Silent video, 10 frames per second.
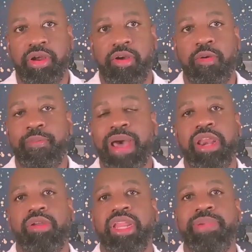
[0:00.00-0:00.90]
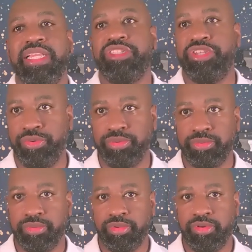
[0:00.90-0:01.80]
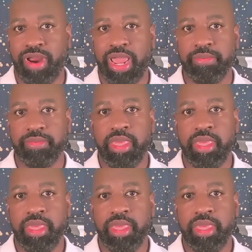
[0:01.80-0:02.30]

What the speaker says: or it might only be 2, right?